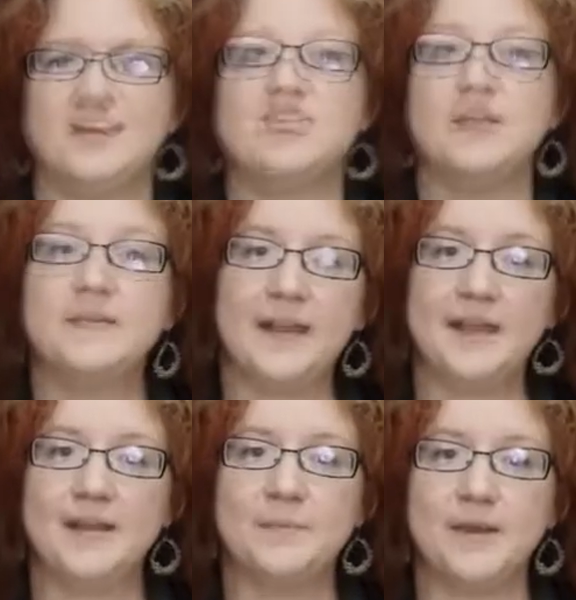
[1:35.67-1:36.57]
Just
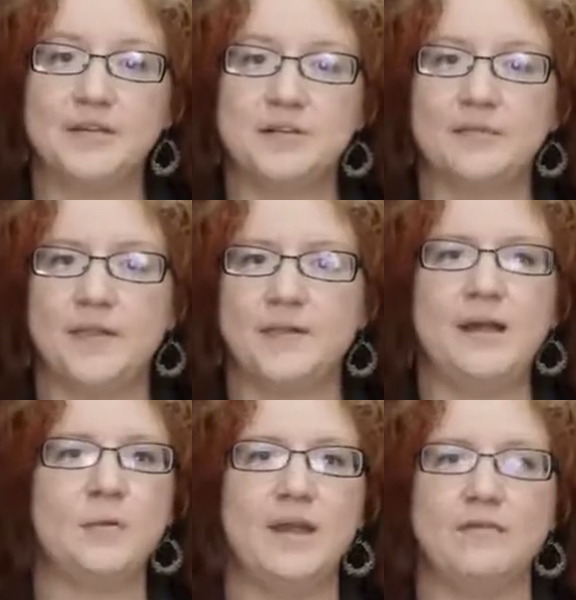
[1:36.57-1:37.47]
taking a picture of the
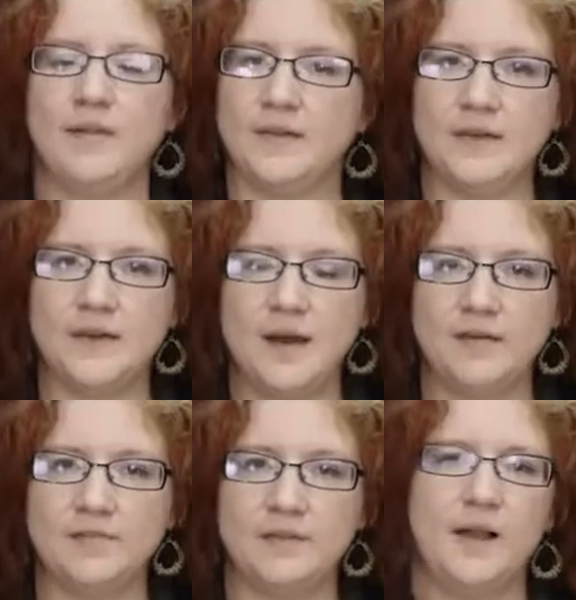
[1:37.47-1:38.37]
sound wave isn't enough.